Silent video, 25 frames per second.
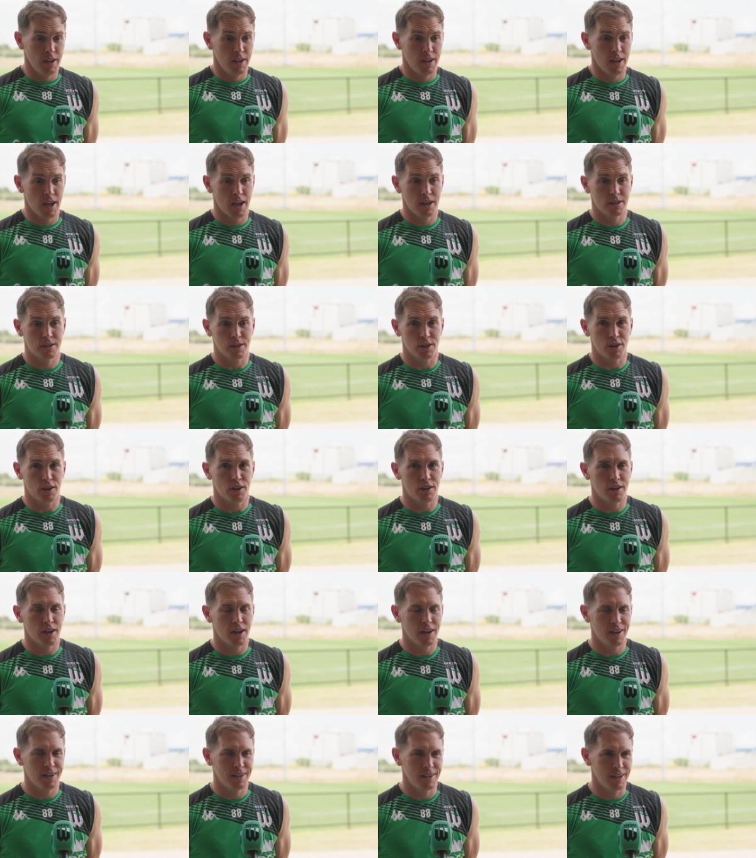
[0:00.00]
Yeah, it's an
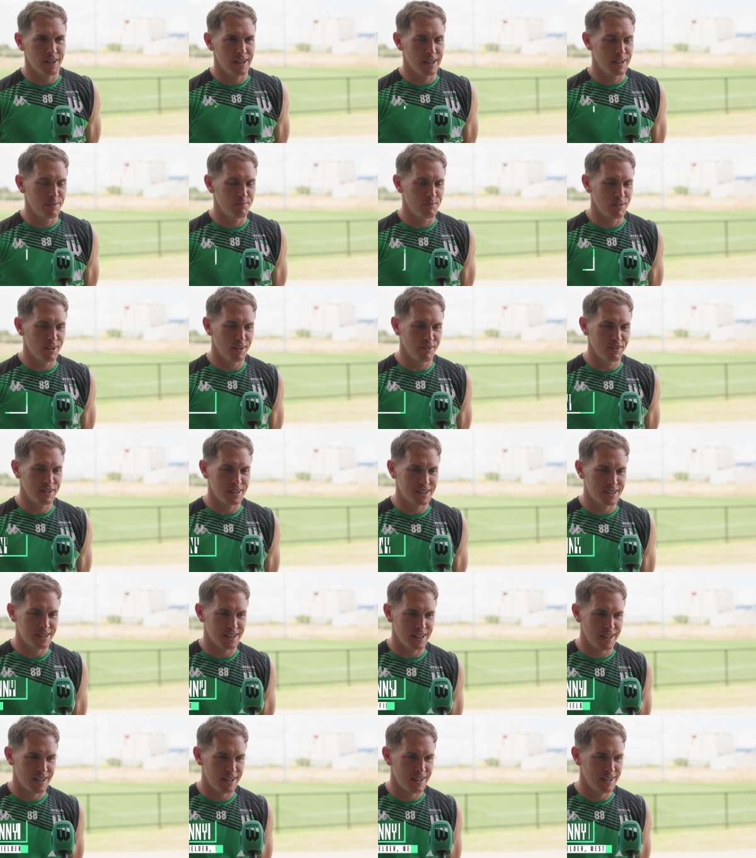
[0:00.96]
honour,
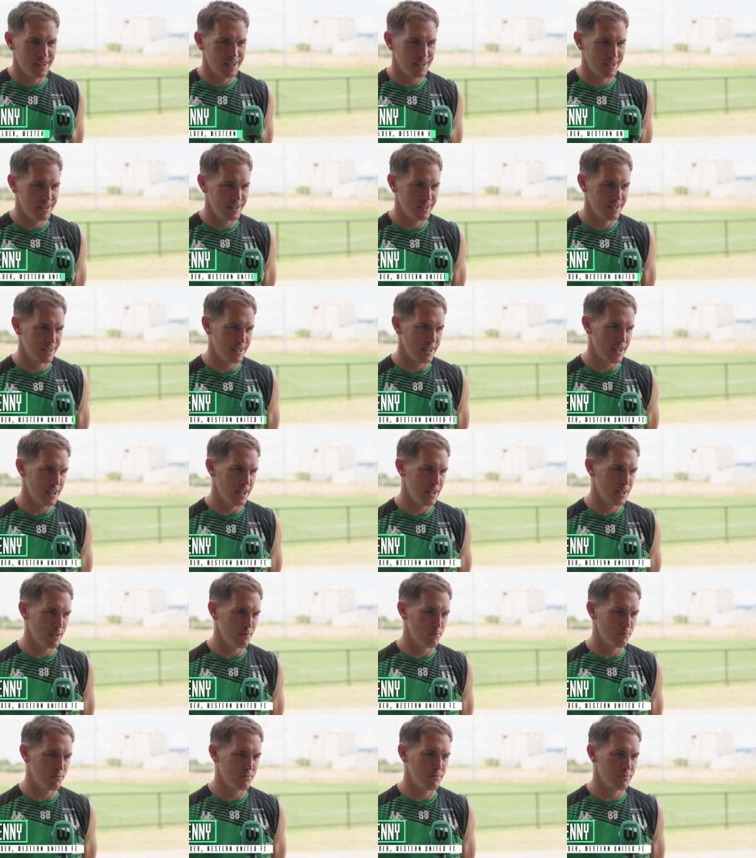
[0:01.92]
obviously,
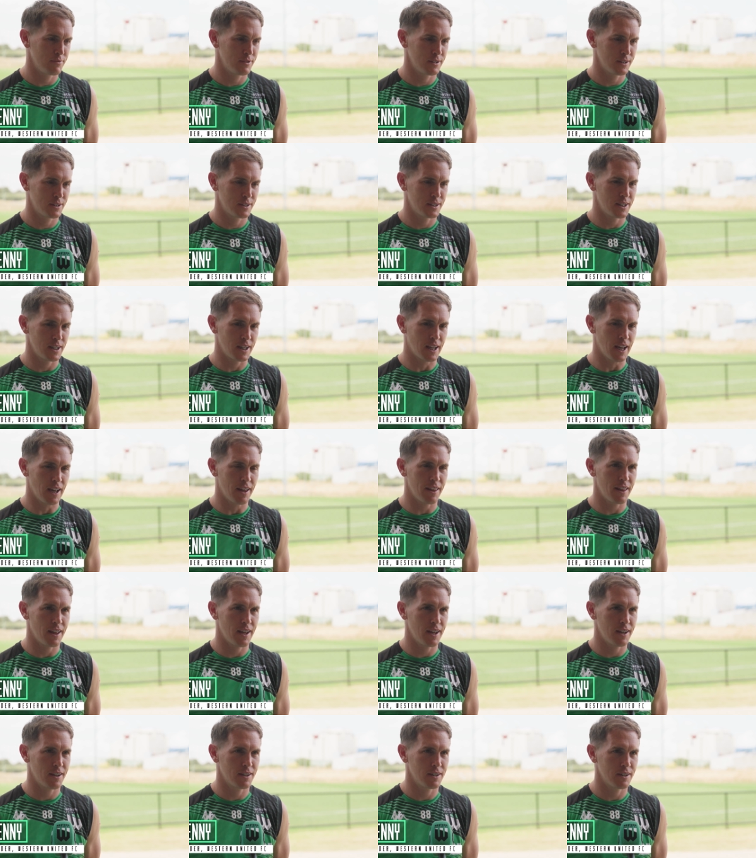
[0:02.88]
to get
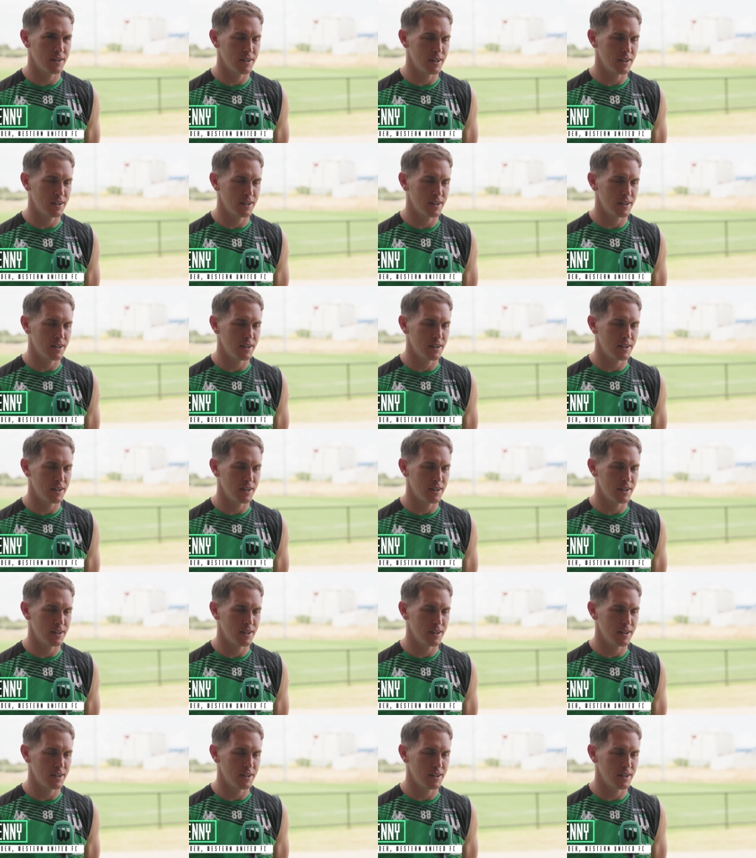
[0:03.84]
there.